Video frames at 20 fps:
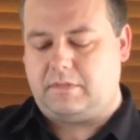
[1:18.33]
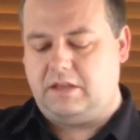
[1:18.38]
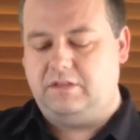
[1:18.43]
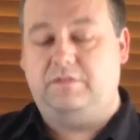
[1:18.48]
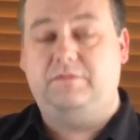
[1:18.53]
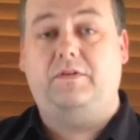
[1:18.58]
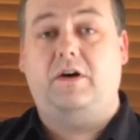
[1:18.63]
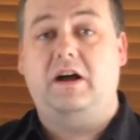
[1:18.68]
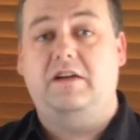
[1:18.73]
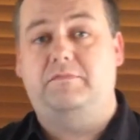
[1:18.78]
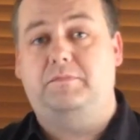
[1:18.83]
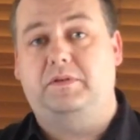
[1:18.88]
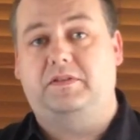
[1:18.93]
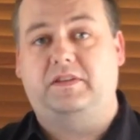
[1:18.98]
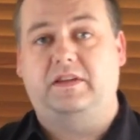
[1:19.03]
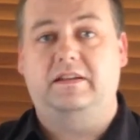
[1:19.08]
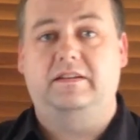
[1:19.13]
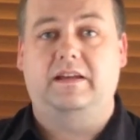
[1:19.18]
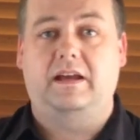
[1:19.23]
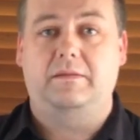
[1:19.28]
It's 5%
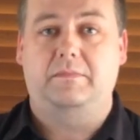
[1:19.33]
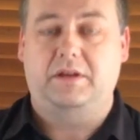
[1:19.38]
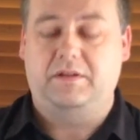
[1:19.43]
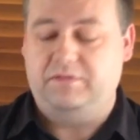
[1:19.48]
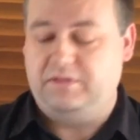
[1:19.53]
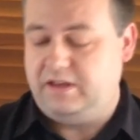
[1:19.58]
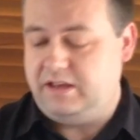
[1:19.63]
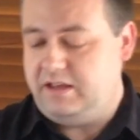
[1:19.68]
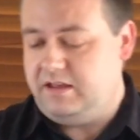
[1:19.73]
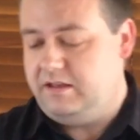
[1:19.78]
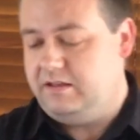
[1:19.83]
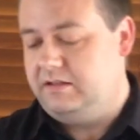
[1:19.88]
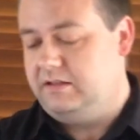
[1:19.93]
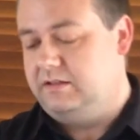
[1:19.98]
ABV.